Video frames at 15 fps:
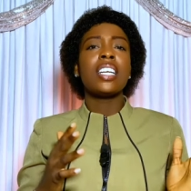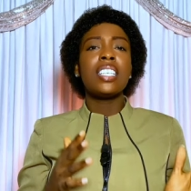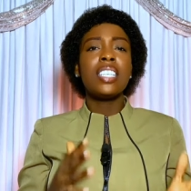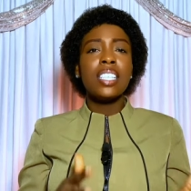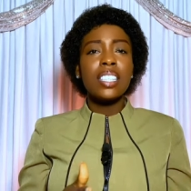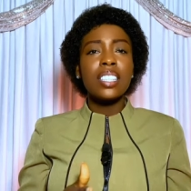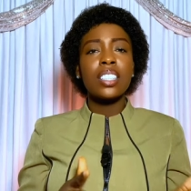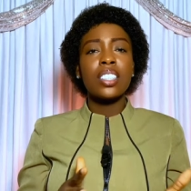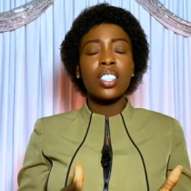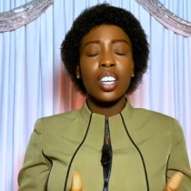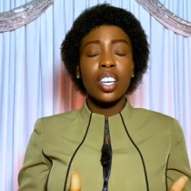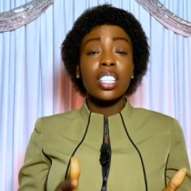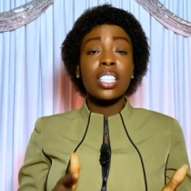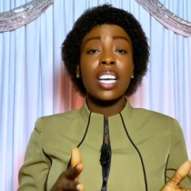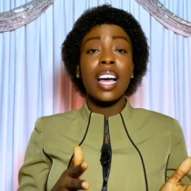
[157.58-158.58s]
this
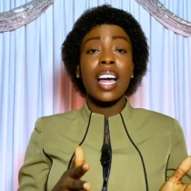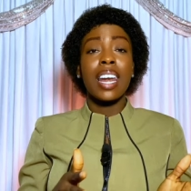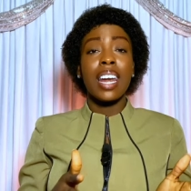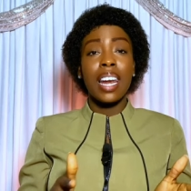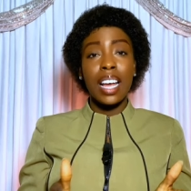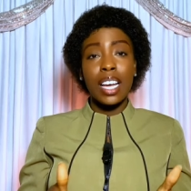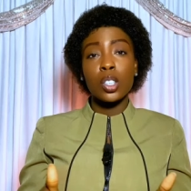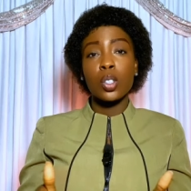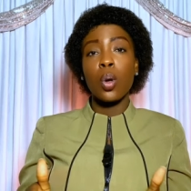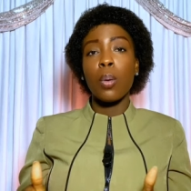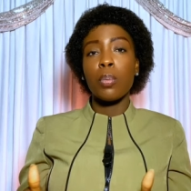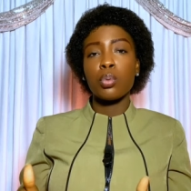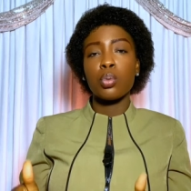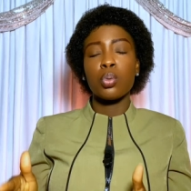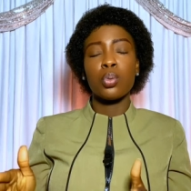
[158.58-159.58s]
stage can last
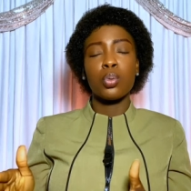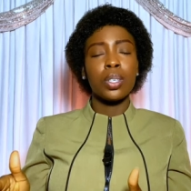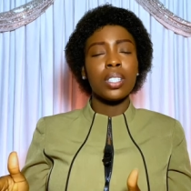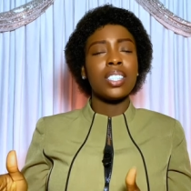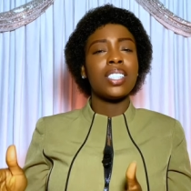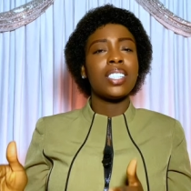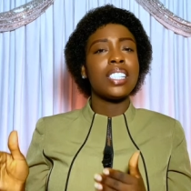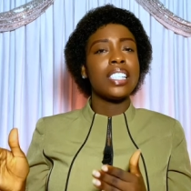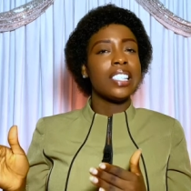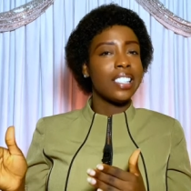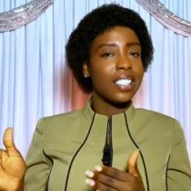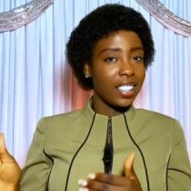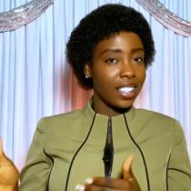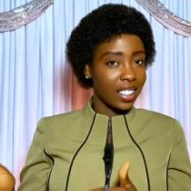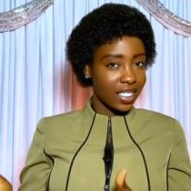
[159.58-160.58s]
up to 20
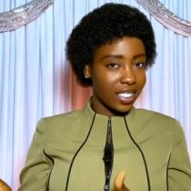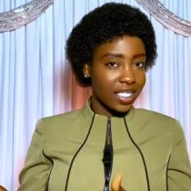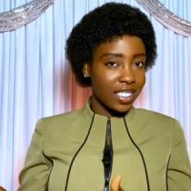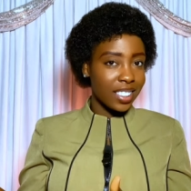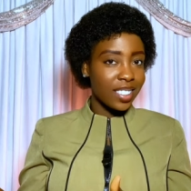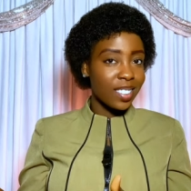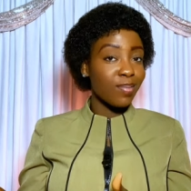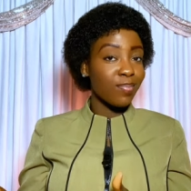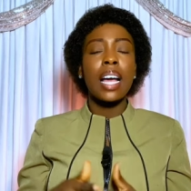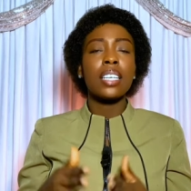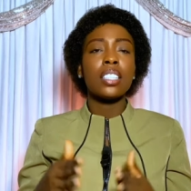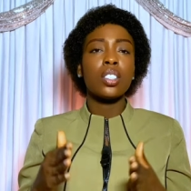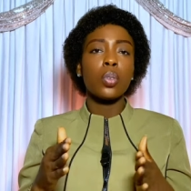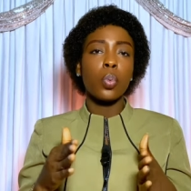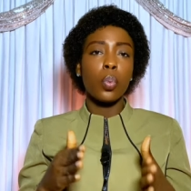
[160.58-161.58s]
years.
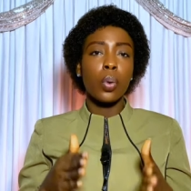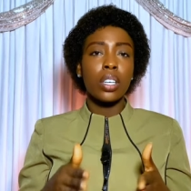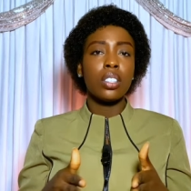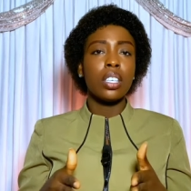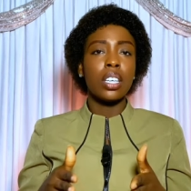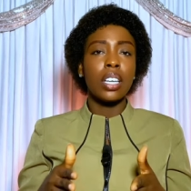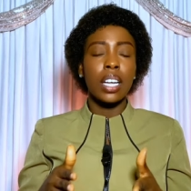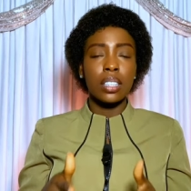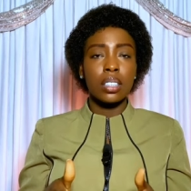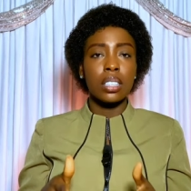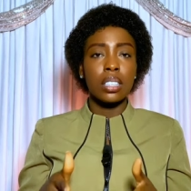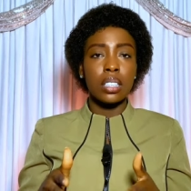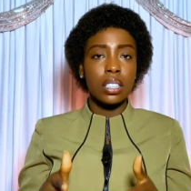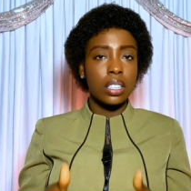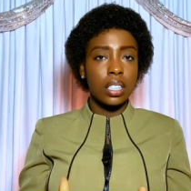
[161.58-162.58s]
And when you get to
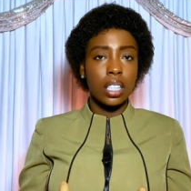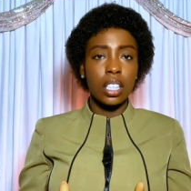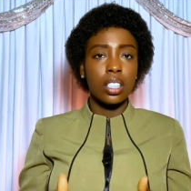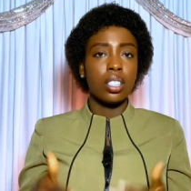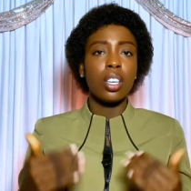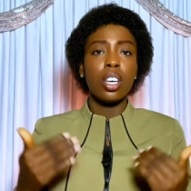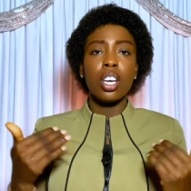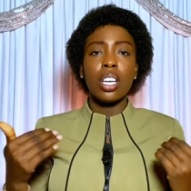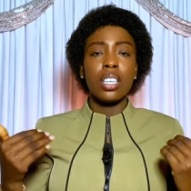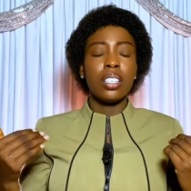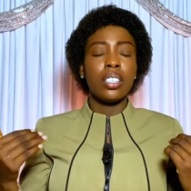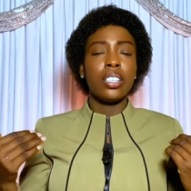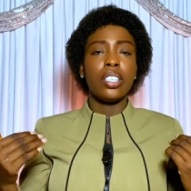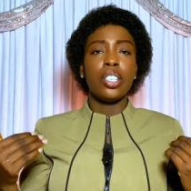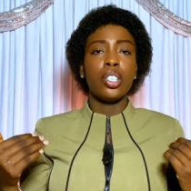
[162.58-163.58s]
this stage,
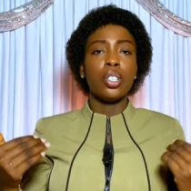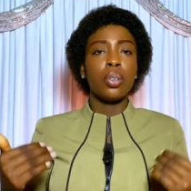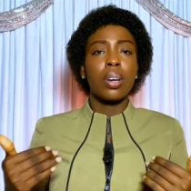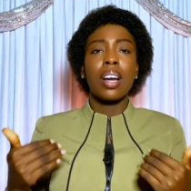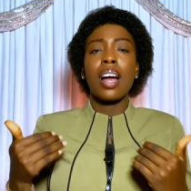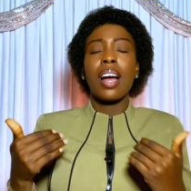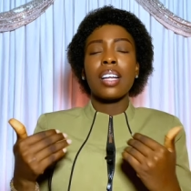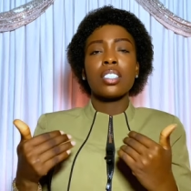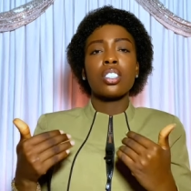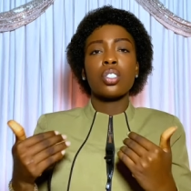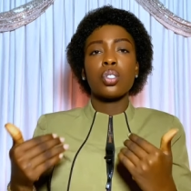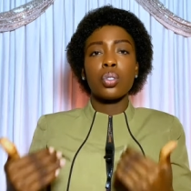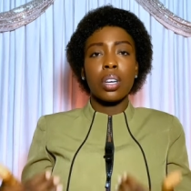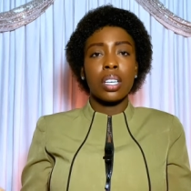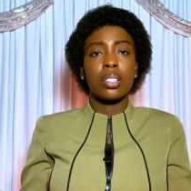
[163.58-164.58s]
you can't
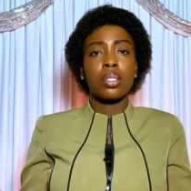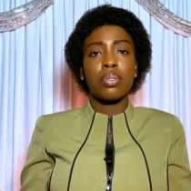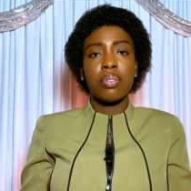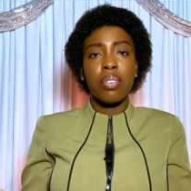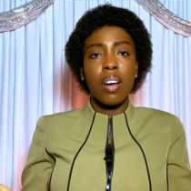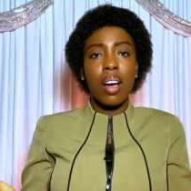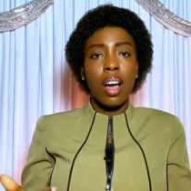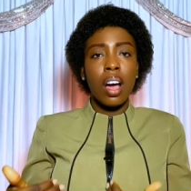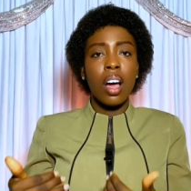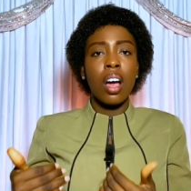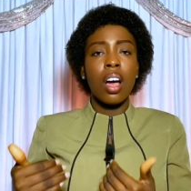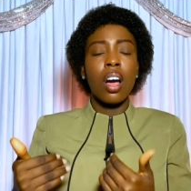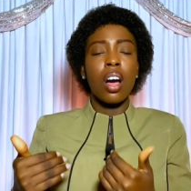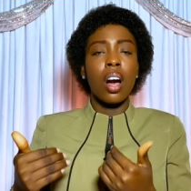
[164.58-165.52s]
transfer